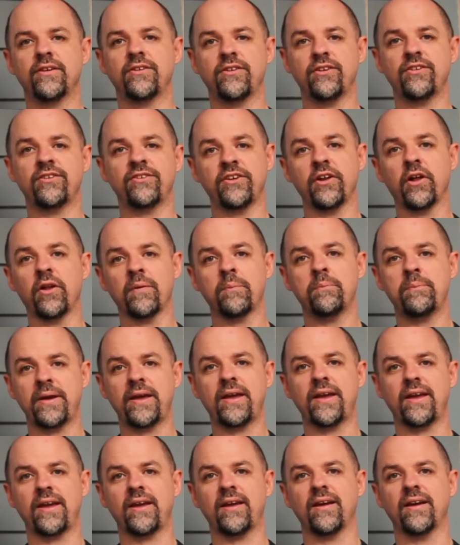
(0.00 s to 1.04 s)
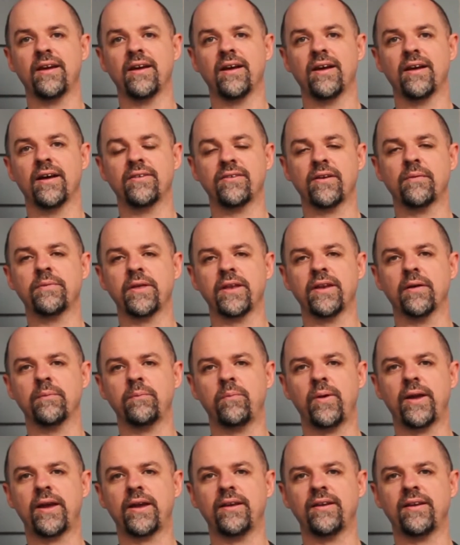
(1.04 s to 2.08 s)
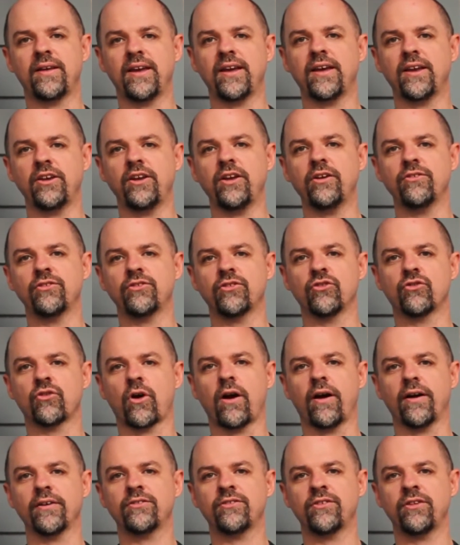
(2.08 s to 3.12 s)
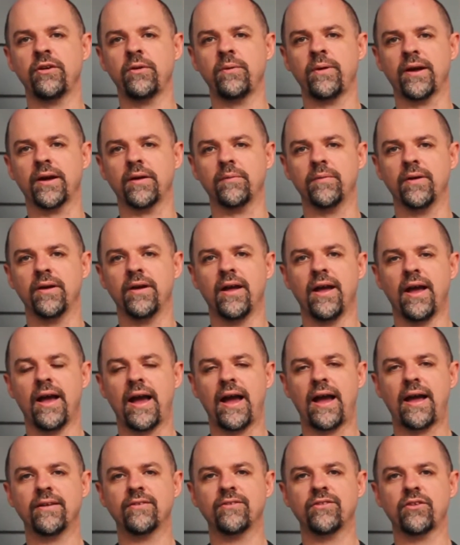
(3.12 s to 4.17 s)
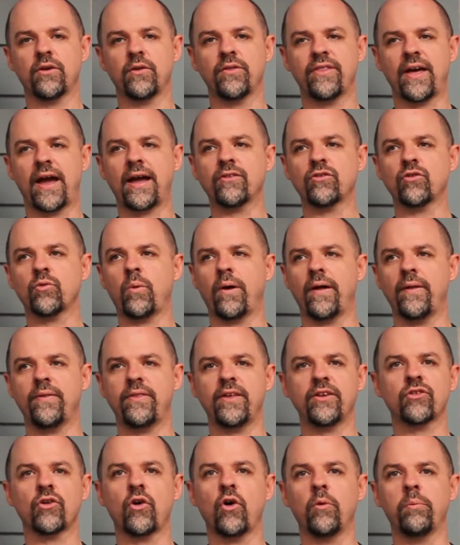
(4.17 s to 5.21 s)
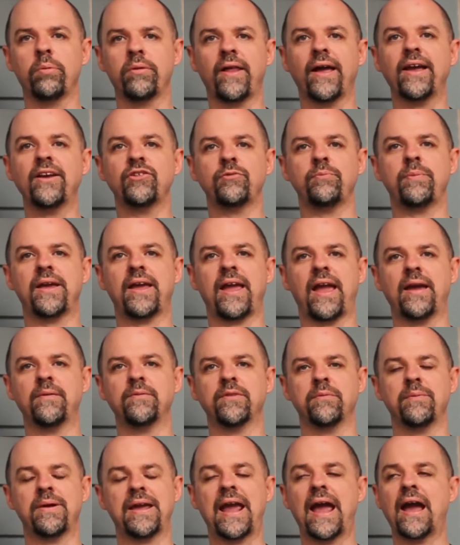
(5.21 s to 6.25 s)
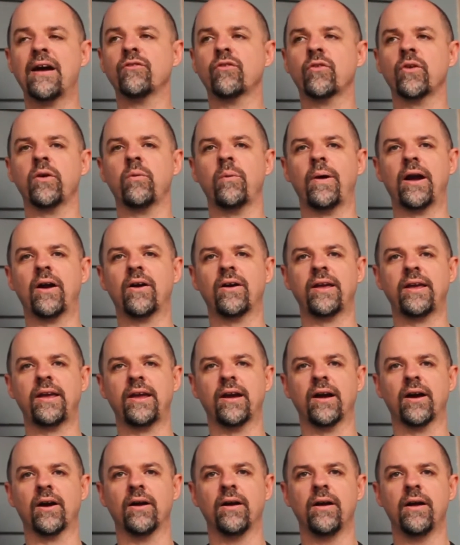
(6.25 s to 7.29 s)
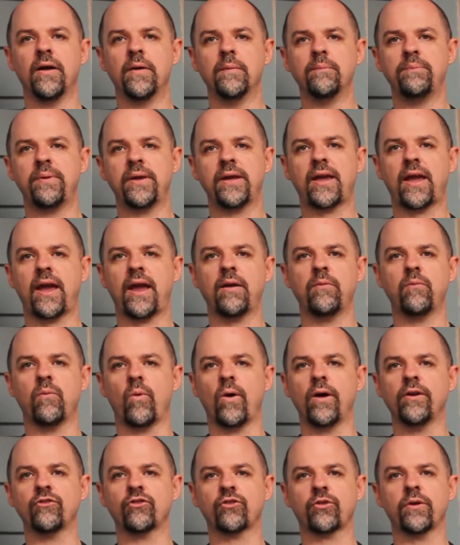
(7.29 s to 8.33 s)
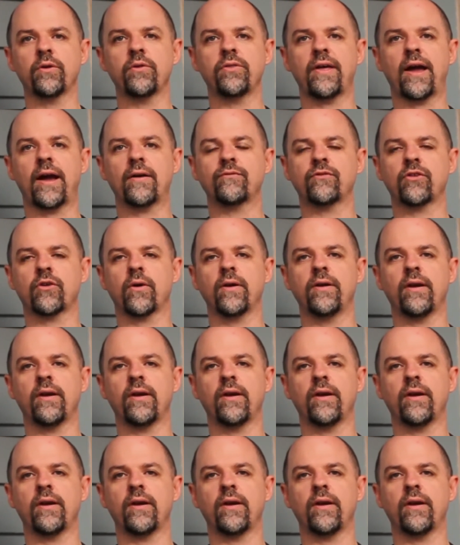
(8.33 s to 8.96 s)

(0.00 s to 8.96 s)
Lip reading: to still be something that He can use to draw us to Him. And so that's what this whole place became to me. Everywhere here became one truth after